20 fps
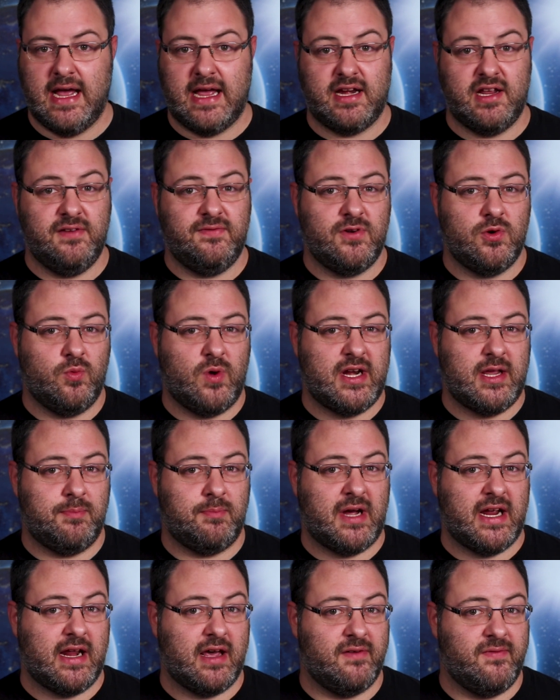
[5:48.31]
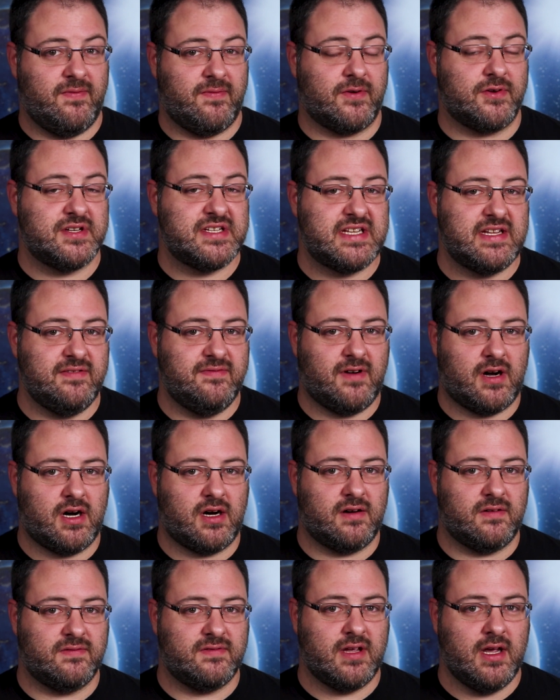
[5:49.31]
and even when it might have first
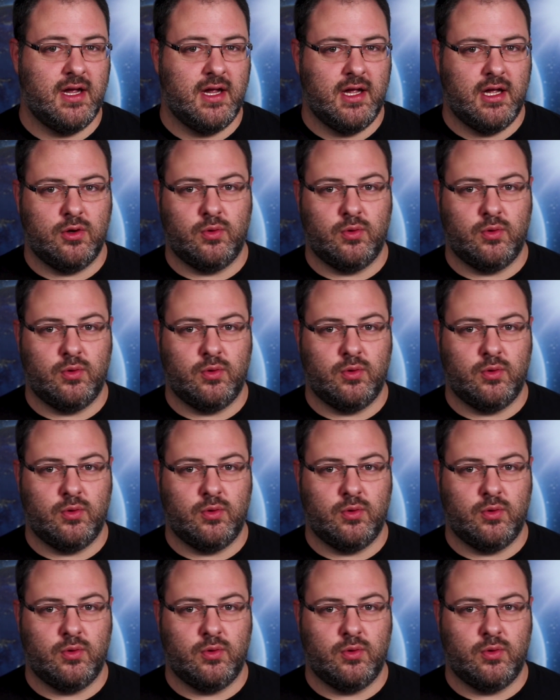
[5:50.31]
evolved.